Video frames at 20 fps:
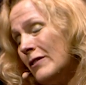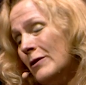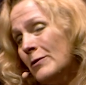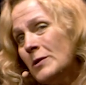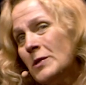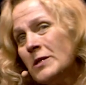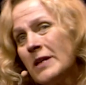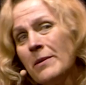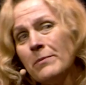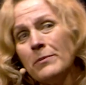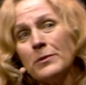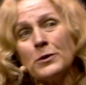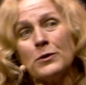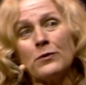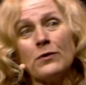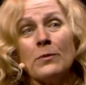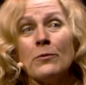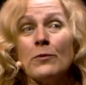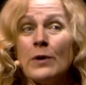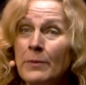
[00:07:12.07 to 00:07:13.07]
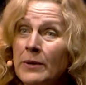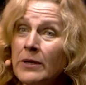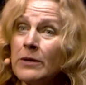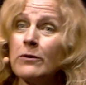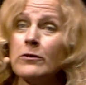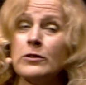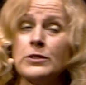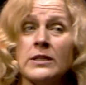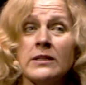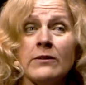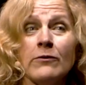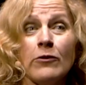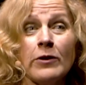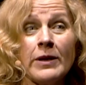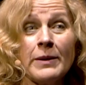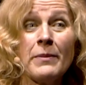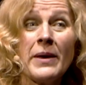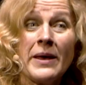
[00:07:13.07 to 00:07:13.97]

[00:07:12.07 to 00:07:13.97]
fluid samples from women who are delivering